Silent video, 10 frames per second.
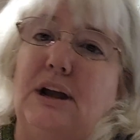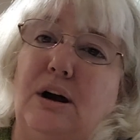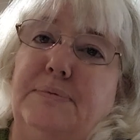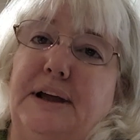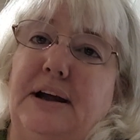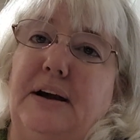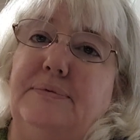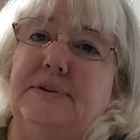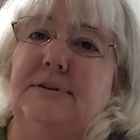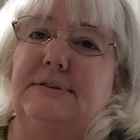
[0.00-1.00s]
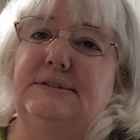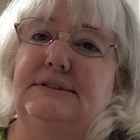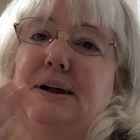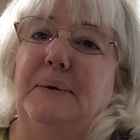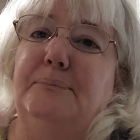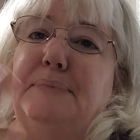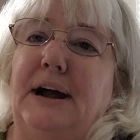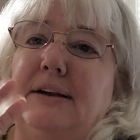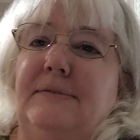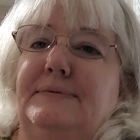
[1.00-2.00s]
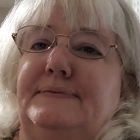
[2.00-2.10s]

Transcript: Hope that helped. Bye.